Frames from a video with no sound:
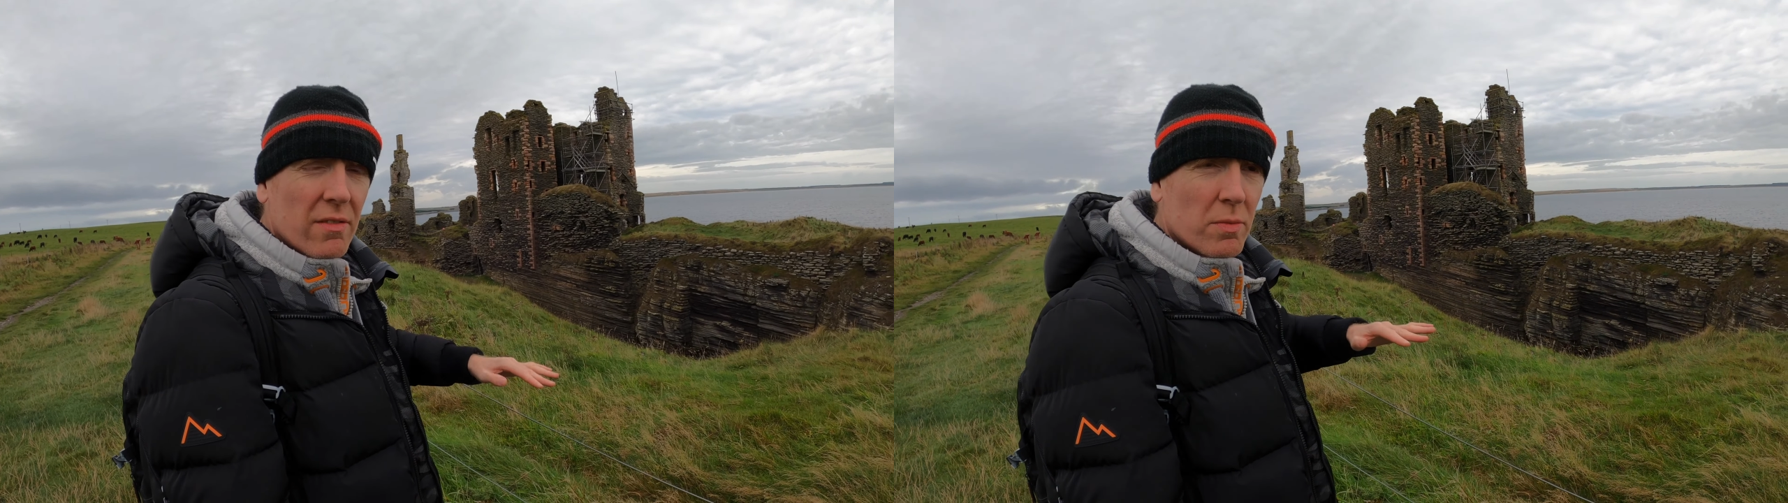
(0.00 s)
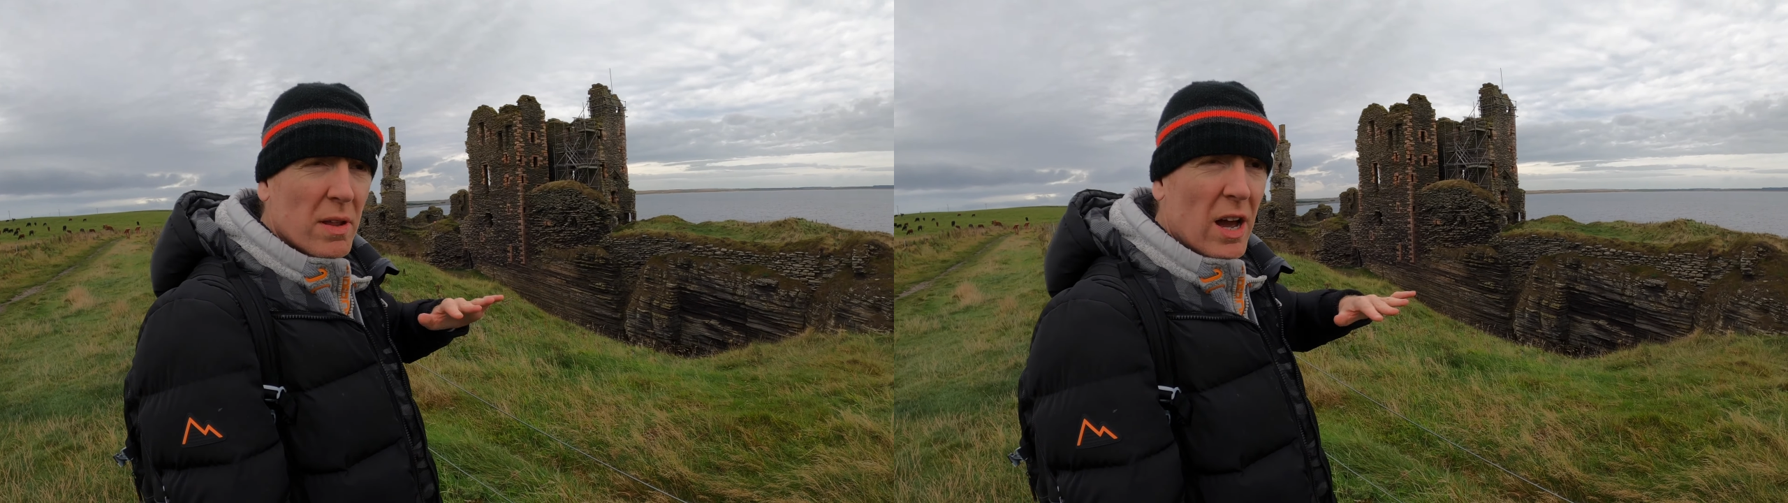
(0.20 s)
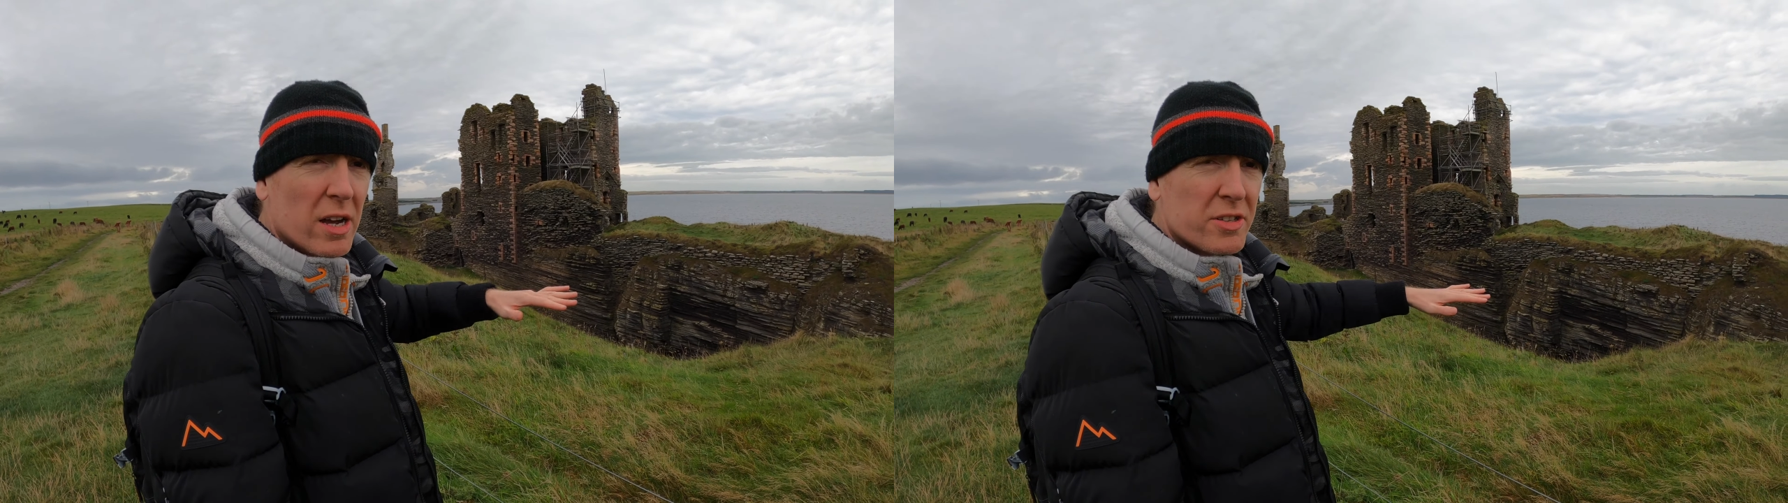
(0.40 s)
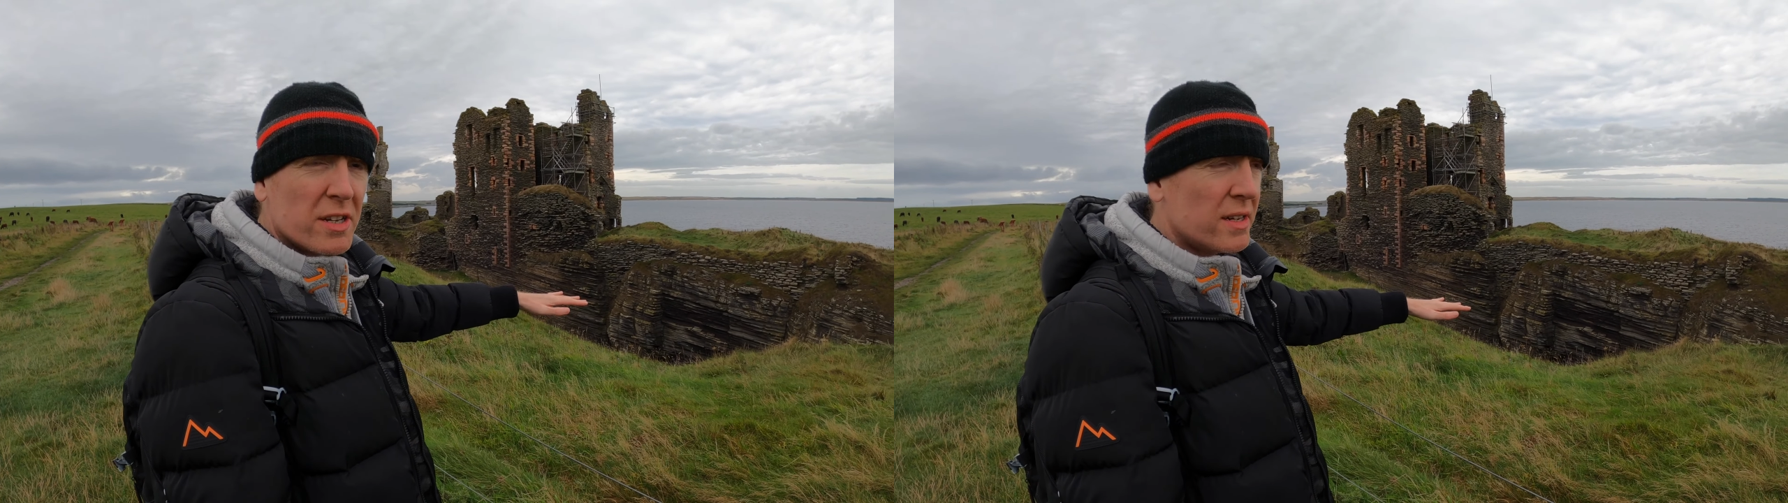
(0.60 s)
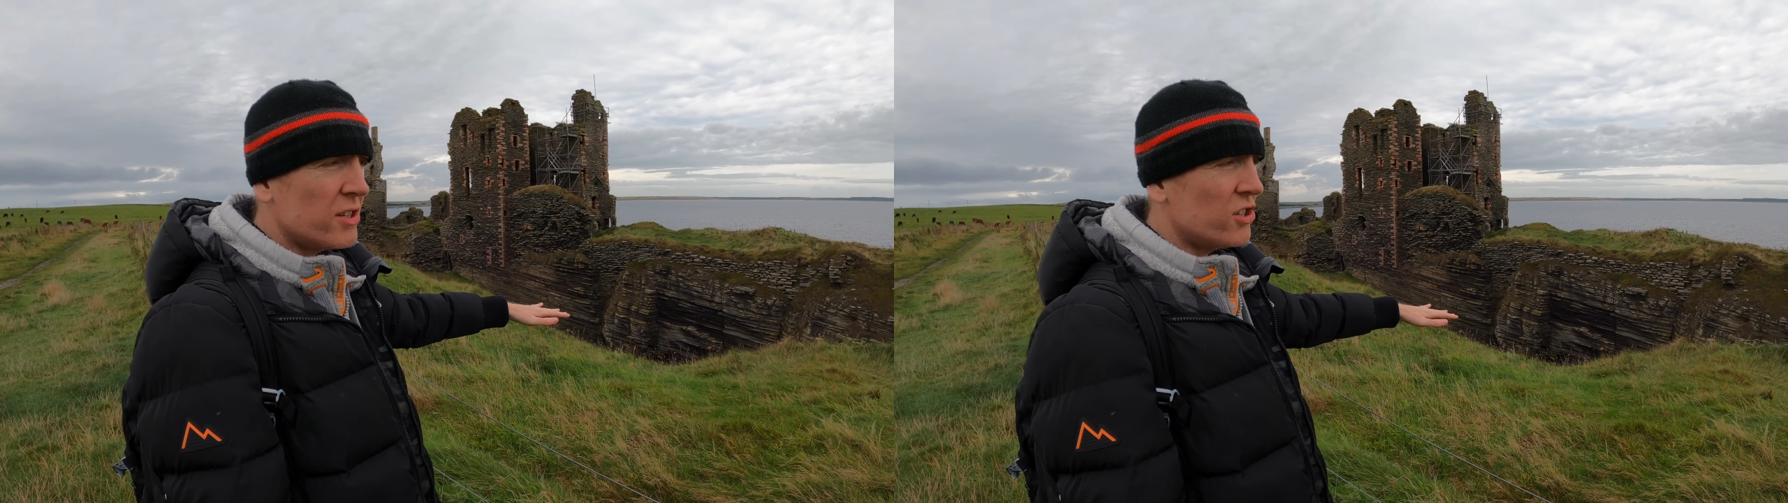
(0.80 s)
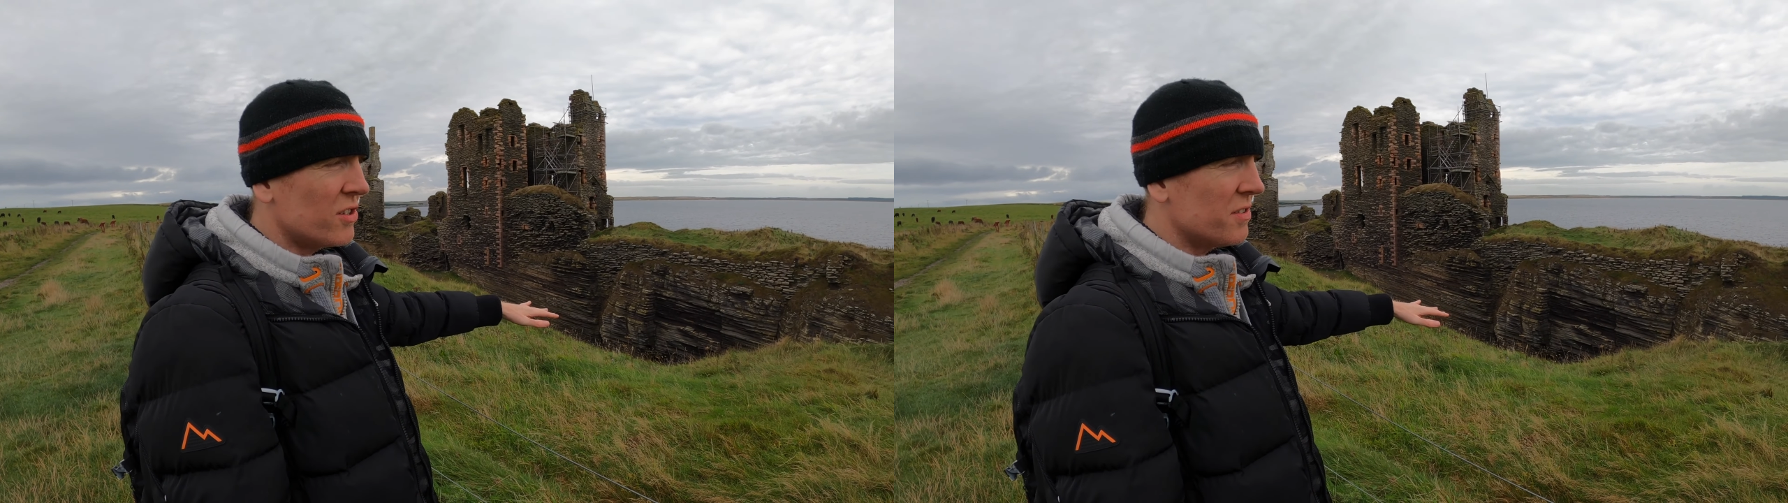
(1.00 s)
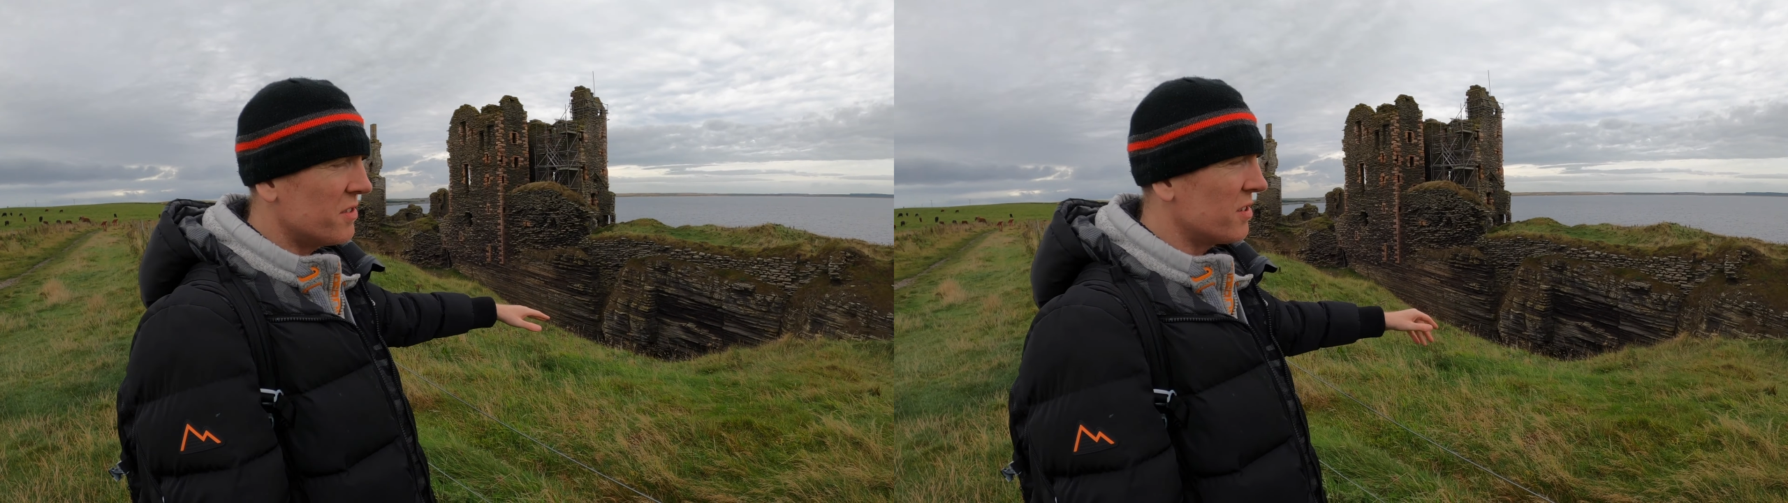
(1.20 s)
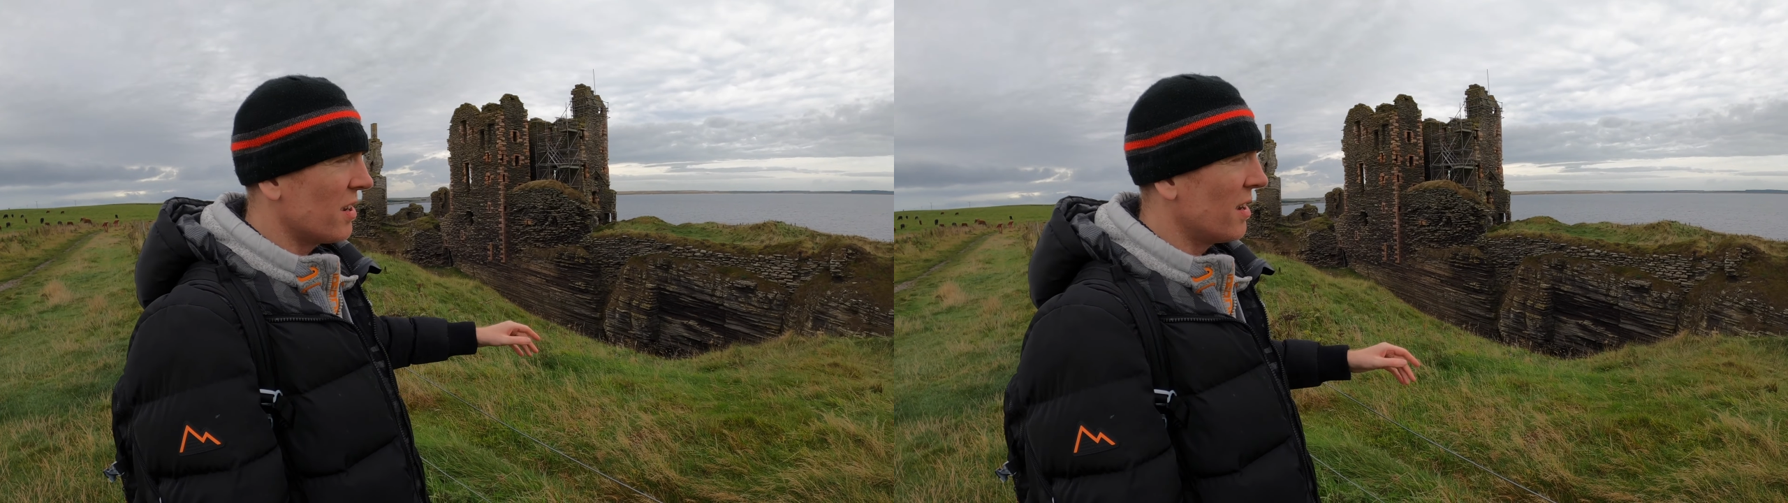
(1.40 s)
from the harsh
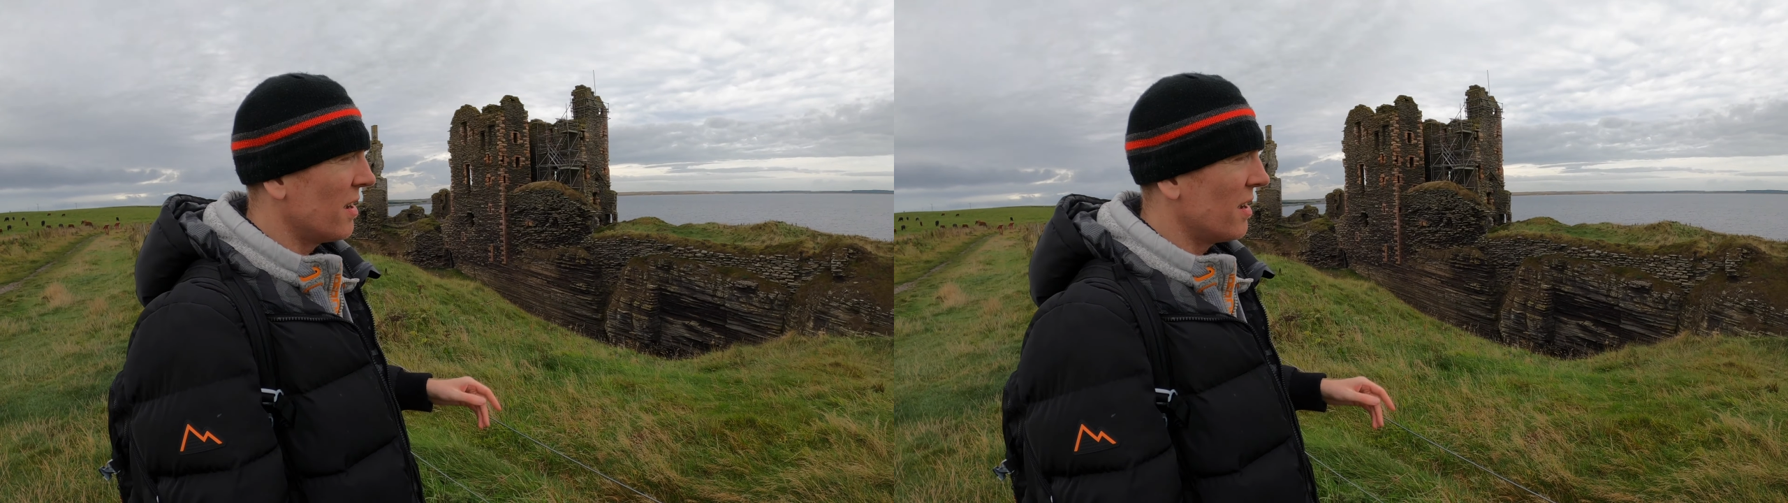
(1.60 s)
conditions